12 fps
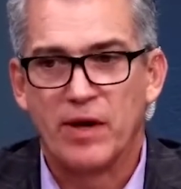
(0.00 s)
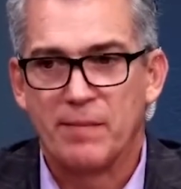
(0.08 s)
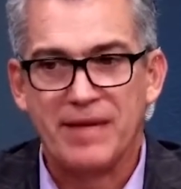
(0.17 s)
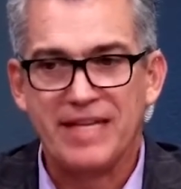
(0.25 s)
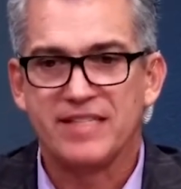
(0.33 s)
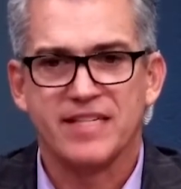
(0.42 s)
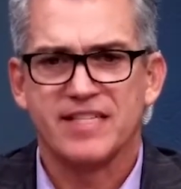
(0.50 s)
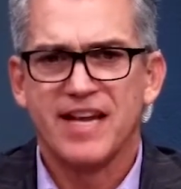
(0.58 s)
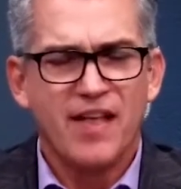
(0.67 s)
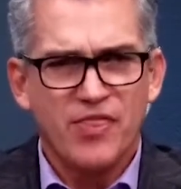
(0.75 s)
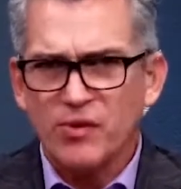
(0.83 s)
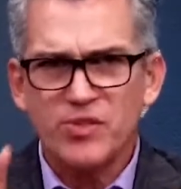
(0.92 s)
What it means is
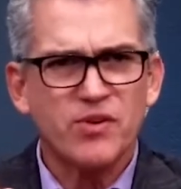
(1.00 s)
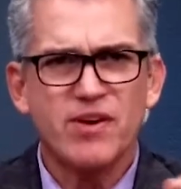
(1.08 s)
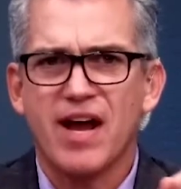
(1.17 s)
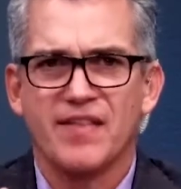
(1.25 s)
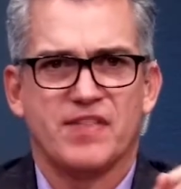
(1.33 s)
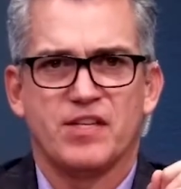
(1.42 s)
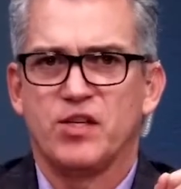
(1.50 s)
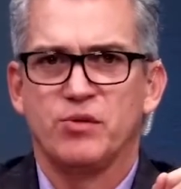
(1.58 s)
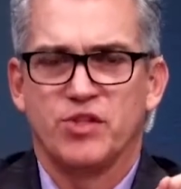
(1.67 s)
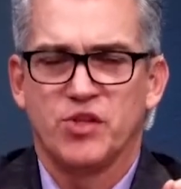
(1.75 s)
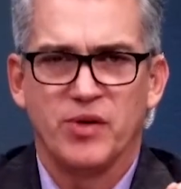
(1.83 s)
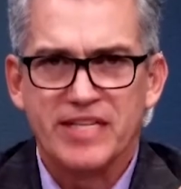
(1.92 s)
those are not the
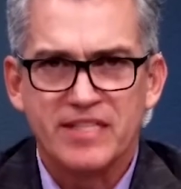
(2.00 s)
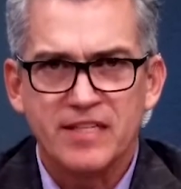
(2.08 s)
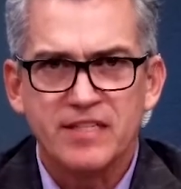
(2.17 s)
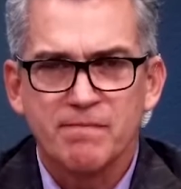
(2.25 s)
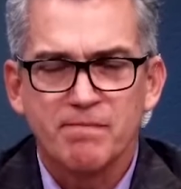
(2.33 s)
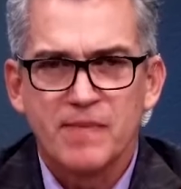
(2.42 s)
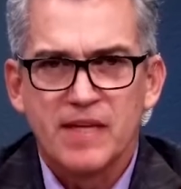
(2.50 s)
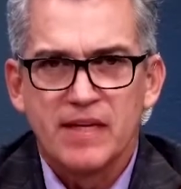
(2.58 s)
two choices.